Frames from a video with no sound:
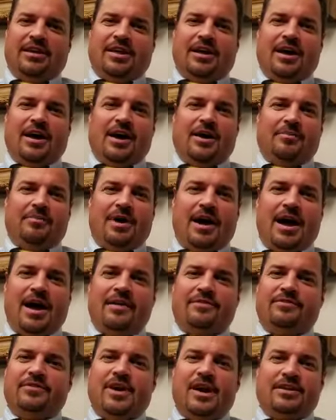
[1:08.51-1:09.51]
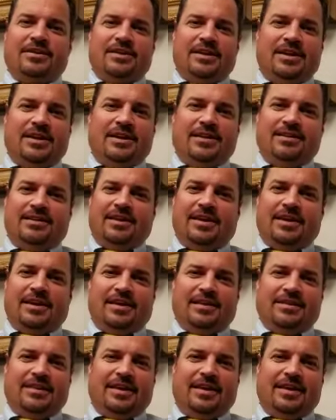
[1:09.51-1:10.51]
I've not done
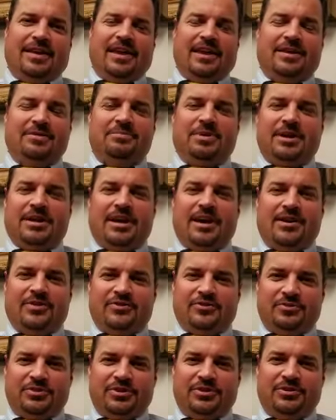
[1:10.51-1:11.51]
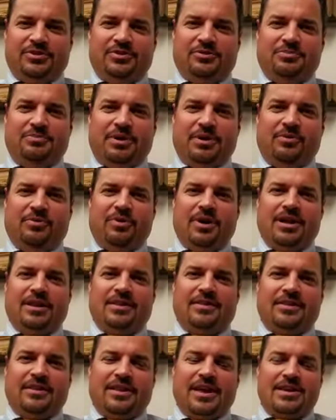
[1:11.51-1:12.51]
anything that anybody else would do. But what
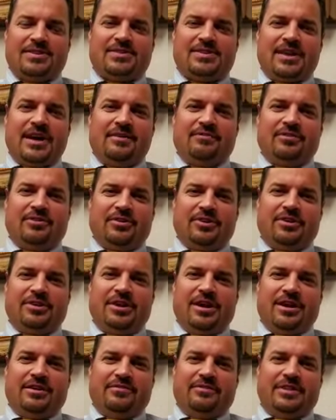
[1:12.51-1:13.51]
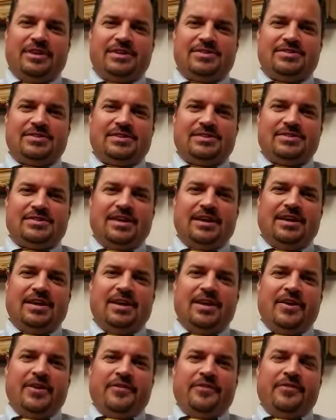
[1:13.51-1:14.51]
the lesson I've learned out of this is that
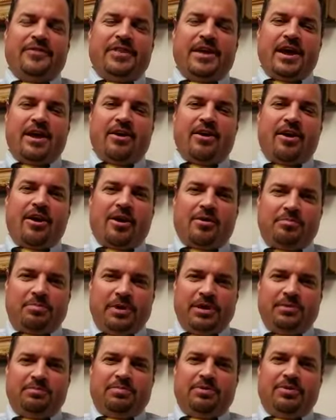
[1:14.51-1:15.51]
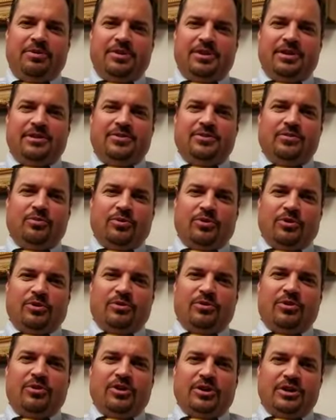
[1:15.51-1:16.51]
there are people in the world
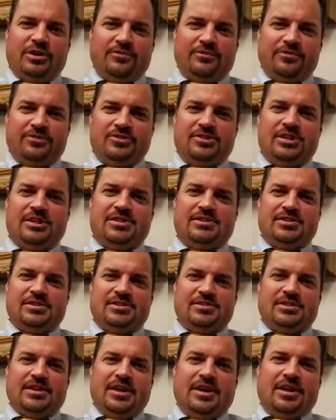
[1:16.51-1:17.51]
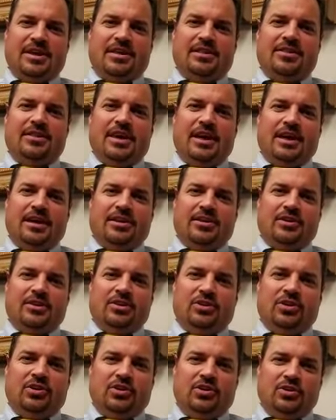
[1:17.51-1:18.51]
looking for Jesus that
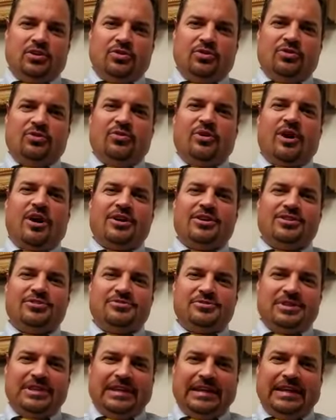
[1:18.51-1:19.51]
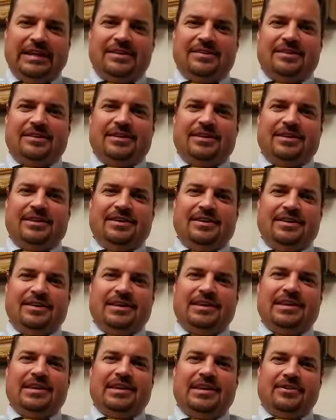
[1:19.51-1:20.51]
you are uniquely
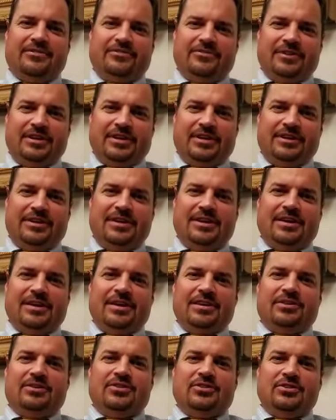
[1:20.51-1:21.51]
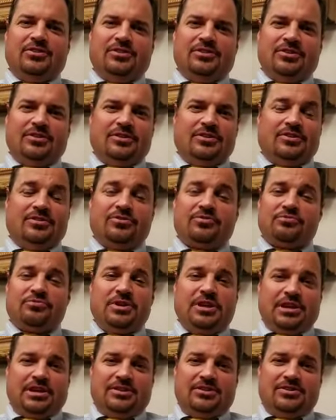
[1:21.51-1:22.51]
gifted to
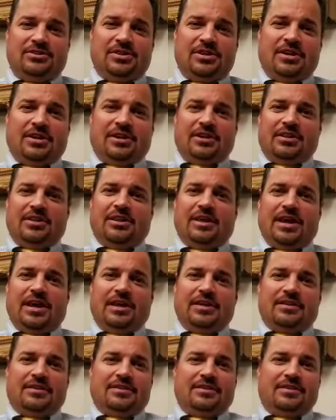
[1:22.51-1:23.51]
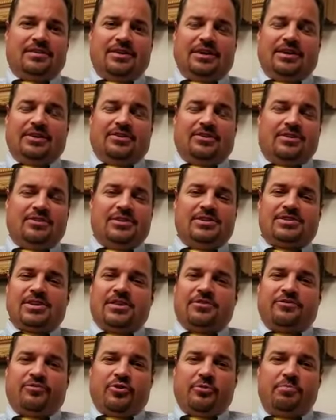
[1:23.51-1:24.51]
reach. That, these
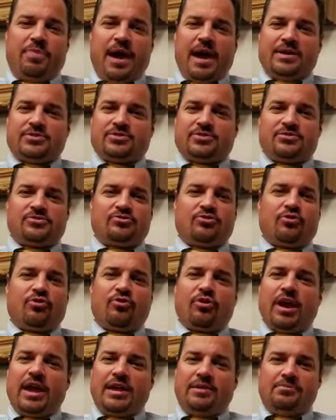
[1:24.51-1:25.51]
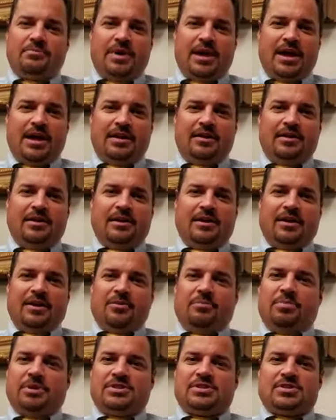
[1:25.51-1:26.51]
other four pastors, great men,
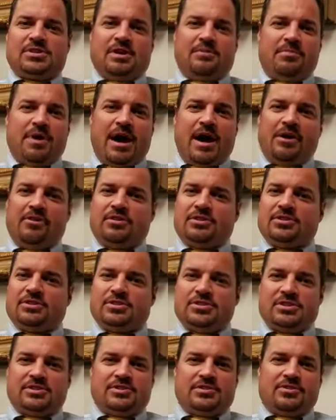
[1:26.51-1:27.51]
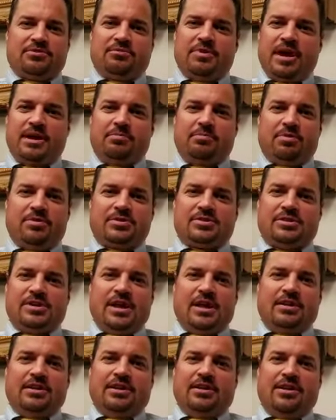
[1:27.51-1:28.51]
but somehow it's just the right
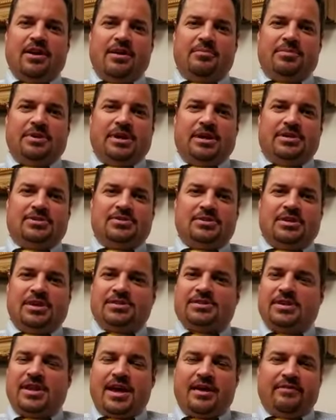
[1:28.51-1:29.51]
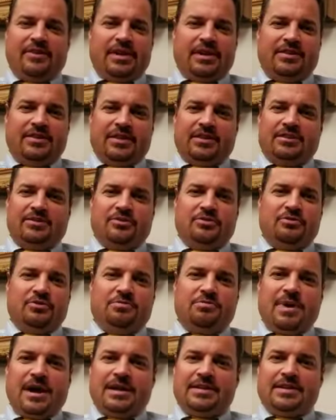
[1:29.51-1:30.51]
personality combination. Doesn't have anything to do
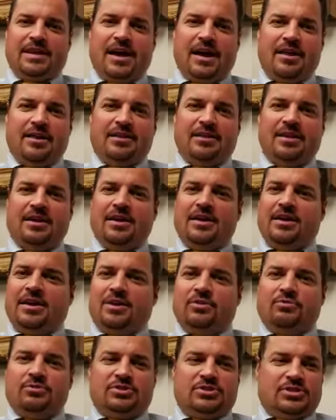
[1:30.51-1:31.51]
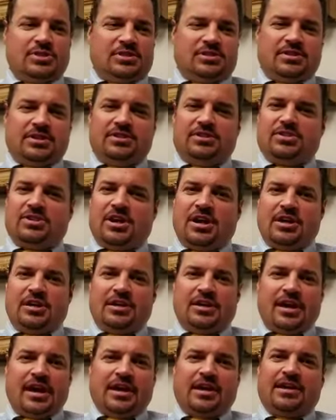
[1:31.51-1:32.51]
with my talent. It was just that Chun
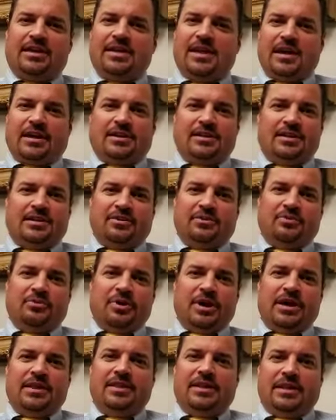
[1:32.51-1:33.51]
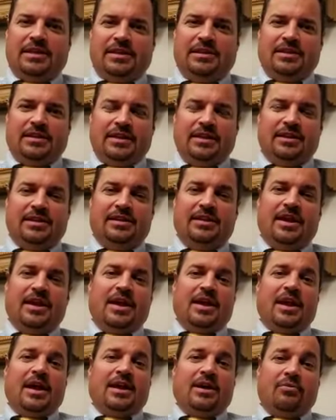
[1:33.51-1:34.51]
and I connected in a way that he needed.
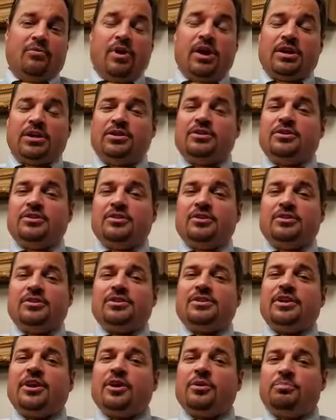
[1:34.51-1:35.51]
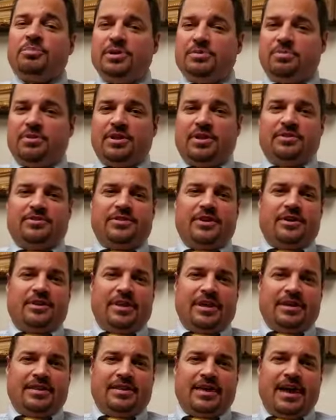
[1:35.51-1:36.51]
And I want you to know that there are people out there
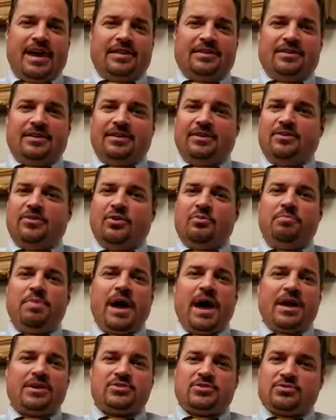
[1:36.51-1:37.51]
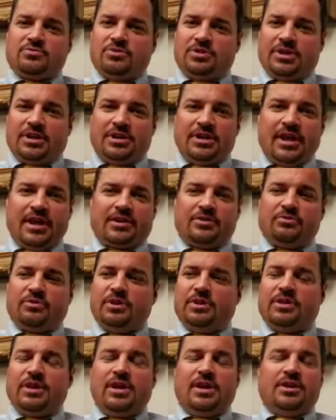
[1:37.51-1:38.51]
like that no pastor will connect
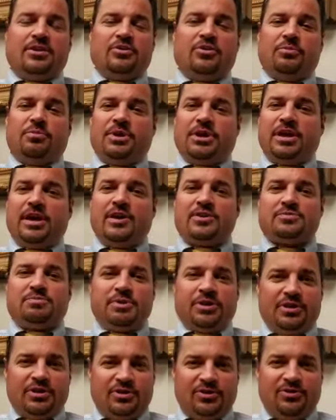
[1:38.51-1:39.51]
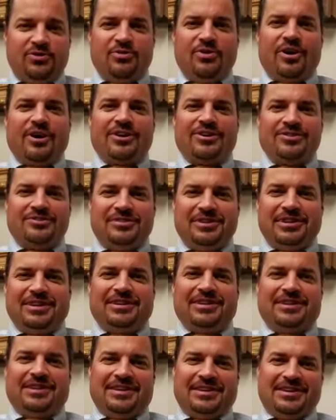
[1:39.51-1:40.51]
with, nobody else, but you are
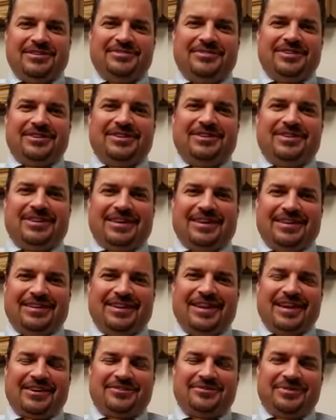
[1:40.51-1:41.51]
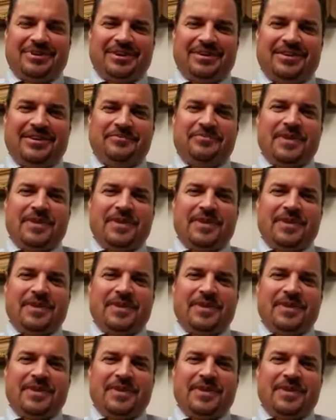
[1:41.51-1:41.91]
uniquely gifted to connect with.